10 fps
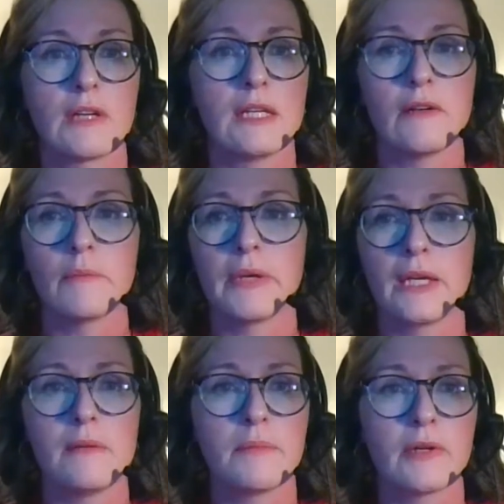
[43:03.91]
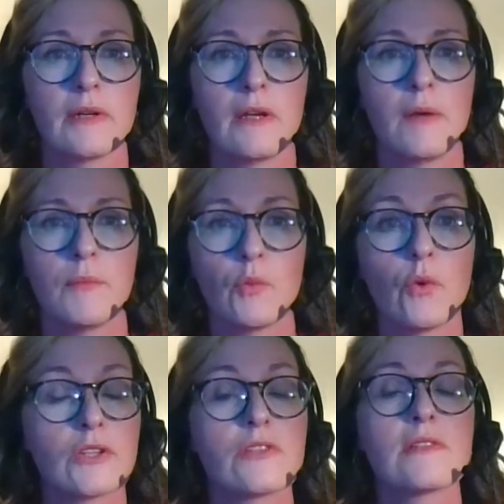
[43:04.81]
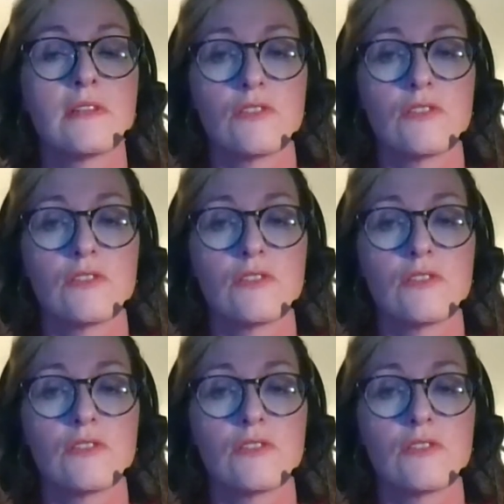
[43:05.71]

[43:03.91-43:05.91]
great on paper, but what does